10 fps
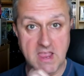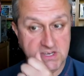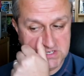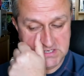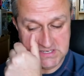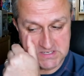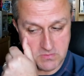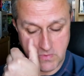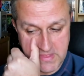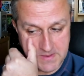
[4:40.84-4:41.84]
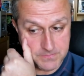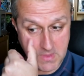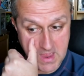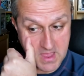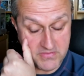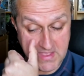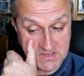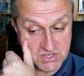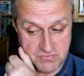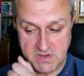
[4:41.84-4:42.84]
HD system with it? Uh, the
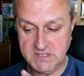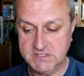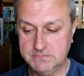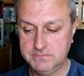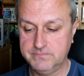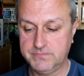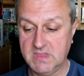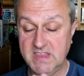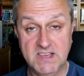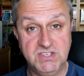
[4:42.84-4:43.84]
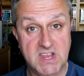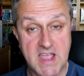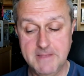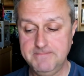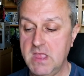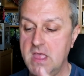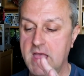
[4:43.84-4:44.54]
answer is yes, you can.